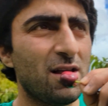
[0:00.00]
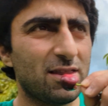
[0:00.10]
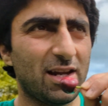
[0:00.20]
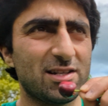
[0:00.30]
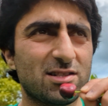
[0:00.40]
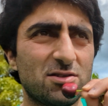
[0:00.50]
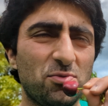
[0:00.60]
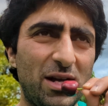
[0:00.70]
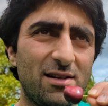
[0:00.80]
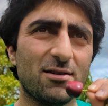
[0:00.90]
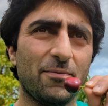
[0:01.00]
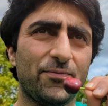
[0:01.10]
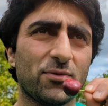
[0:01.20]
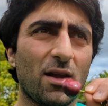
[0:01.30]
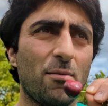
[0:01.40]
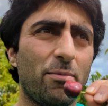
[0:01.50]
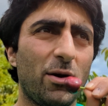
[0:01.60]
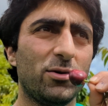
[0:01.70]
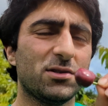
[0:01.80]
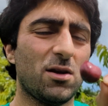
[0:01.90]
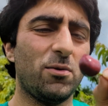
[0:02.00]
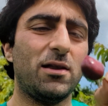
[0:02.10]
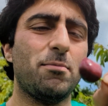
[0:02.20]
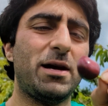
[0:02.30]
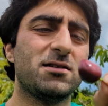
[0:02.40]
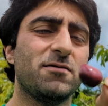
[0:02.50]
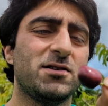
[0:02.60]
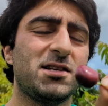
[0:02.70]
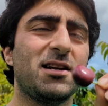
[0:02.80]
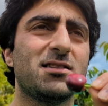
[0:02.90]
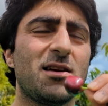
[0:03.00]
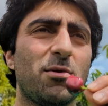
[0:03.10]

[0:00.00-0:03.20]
That is sweet, but also with a bit of acidity,